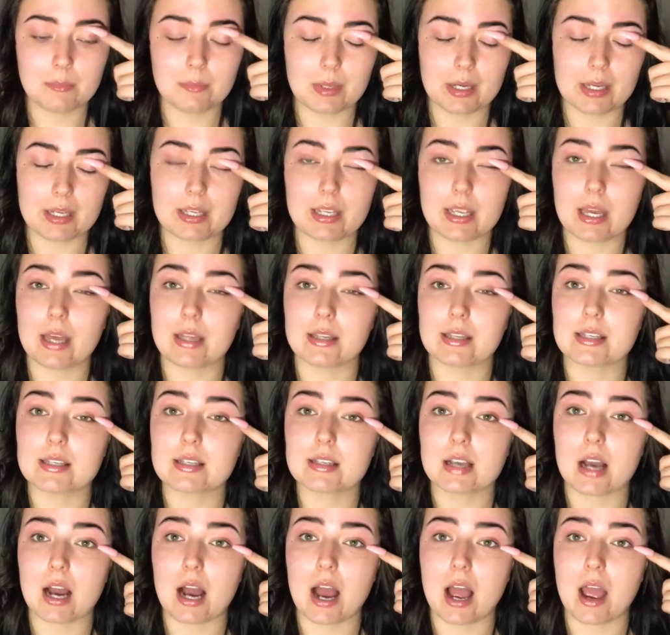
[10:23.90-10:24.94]
But yeah,
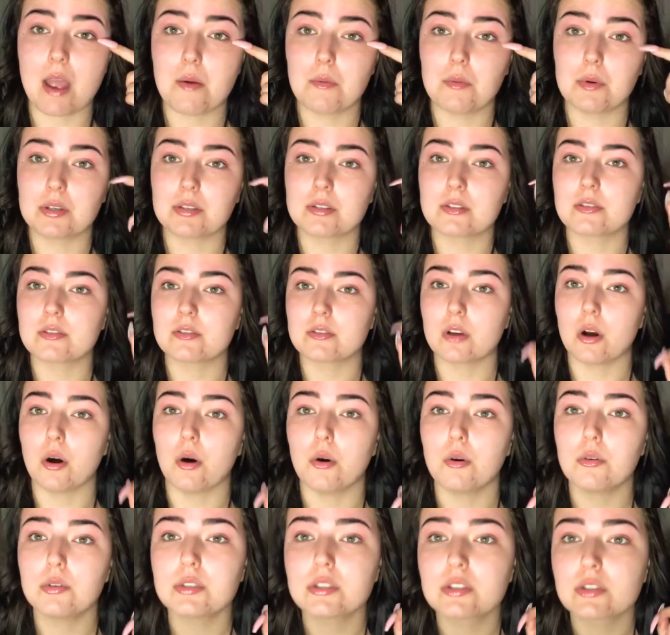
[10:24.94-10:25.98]
this eye was
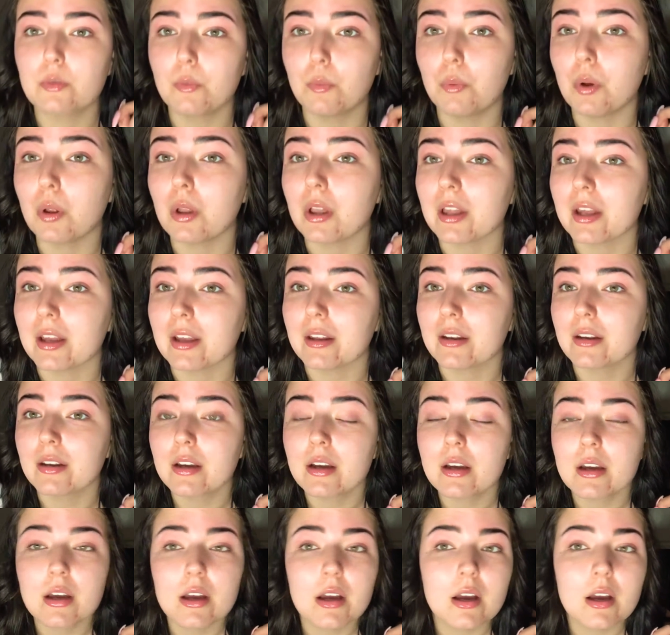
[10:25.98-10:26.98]
so swollen.